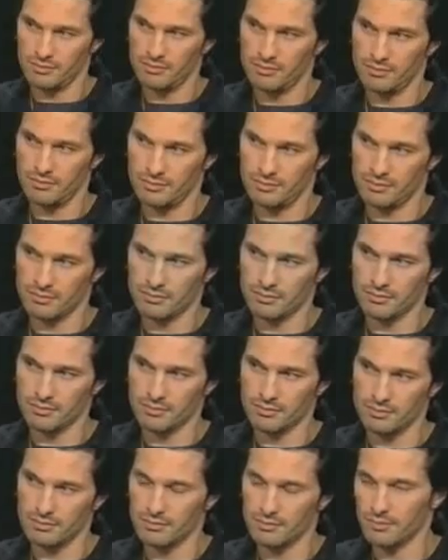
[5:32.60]
is a certain
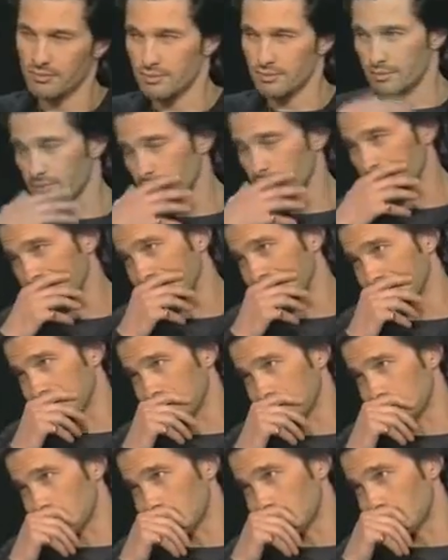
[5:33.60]
level of relaxation,
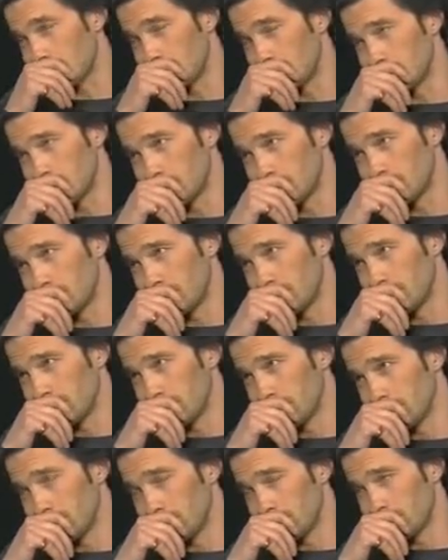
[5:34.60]
so that
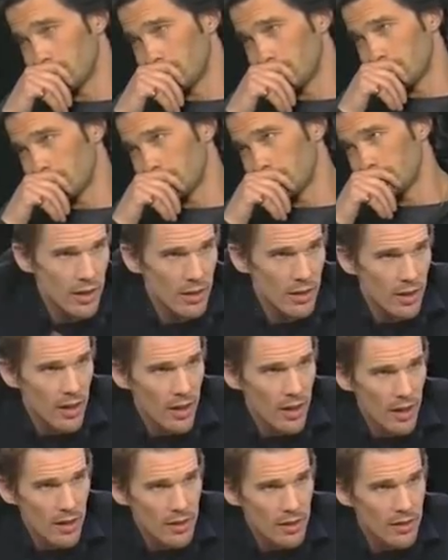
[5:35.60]
accidents can happen, and so that
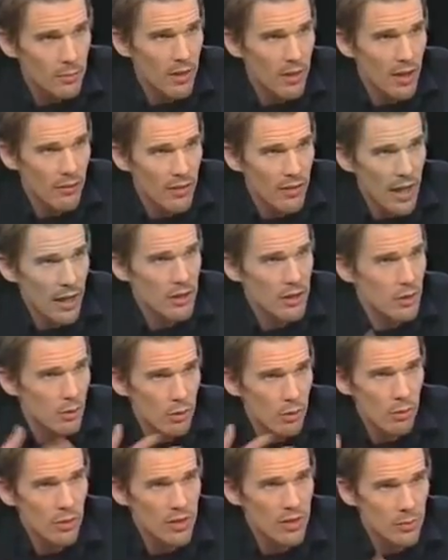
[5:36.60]
some kind of
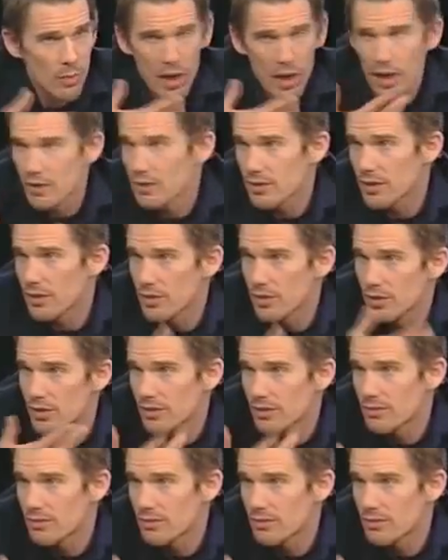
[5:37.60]
natural response can